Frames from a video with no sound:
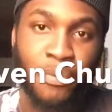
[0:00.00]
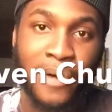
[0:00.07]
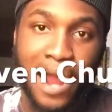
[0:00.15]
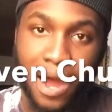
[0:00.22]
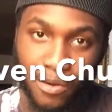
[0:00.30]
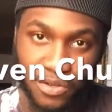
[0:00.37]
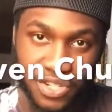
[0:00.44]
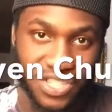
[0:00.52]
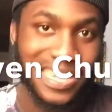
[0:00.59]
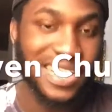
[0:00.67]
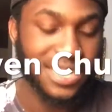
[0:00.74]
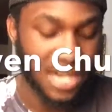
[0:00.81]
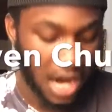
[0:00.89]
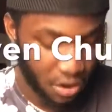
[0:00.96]
proud
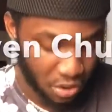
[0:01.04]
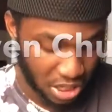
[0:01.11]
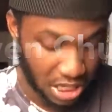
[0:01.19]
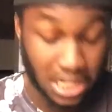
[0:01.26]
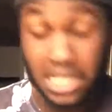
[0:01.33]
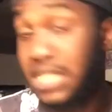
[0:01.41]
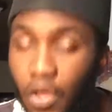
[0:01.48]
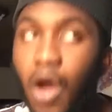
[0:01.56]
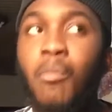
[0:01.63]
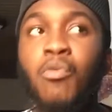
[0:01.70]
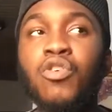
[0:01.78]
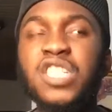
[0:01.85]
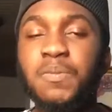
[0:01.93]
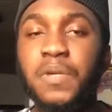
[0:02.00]
slash arrogant or
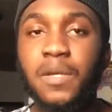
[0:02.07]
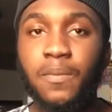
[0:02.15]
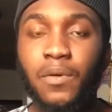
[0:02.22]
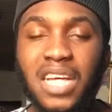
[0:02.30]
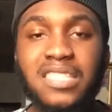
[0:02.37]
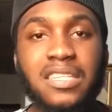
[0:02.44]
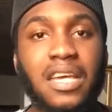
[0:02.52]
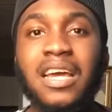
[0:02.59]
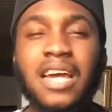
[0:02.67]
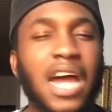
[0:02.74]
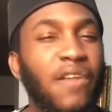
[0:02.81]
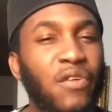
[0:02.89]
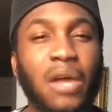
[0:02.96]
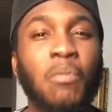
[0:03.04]
most people. Let's say
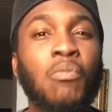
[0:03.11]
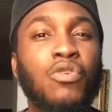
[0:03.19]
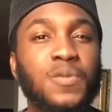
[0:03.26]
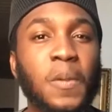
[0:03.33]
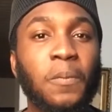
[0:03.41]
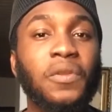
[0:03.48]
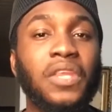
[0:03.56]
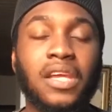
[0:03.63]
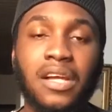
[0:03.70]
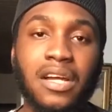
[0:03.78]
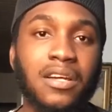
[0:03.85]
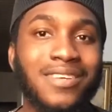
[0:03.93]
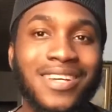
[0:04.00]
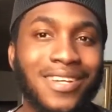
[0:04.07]
I feel like most people think
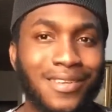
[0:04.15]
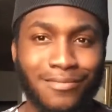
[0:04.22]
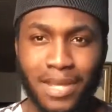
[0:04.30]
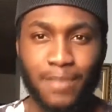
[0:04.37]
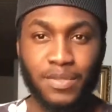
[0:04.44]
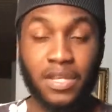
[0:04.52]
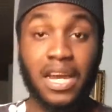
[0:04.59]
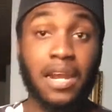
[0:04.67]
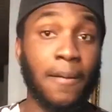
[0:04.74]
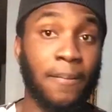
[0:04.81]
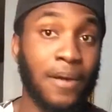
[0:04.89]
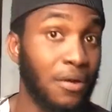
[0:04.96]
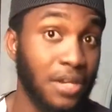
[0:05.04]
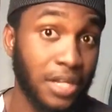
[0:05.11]
I'm some kind of
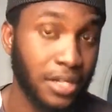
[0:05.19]
proud